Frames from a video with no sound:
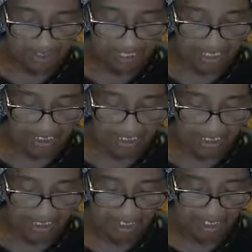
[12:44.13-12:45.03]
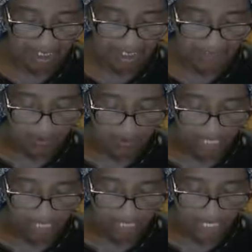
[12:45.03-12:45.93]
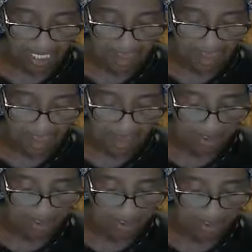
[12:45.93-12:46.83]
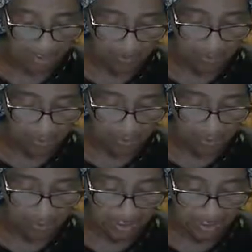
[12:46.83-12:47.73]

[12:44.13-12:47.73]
And he went out into the porch,